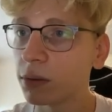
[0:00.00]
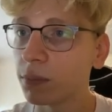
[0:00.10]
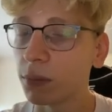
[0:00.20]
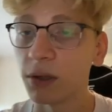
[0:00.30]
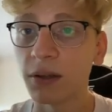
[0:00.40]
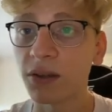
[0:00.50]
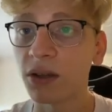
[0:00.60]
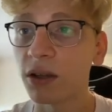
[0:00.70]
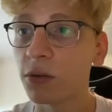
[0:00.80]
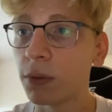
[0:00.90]
but it doesn't
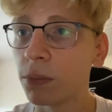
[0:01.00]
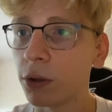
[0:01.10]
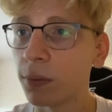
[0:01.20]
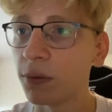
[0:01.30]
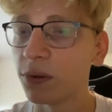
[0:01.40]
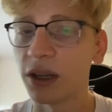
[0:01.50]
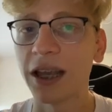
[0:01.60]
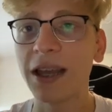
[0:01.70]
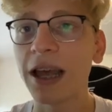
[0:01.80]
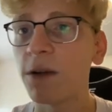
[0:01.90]
align to my purpose, and I
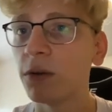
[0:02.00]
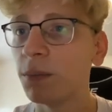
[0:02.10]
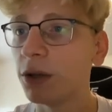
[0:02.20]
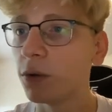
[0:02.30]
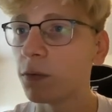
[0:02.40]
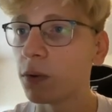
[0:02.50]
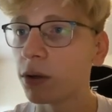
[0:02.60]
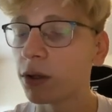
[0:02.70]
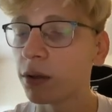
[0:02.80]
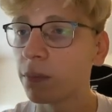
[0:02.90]
hate every minute of
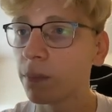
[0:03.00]
working,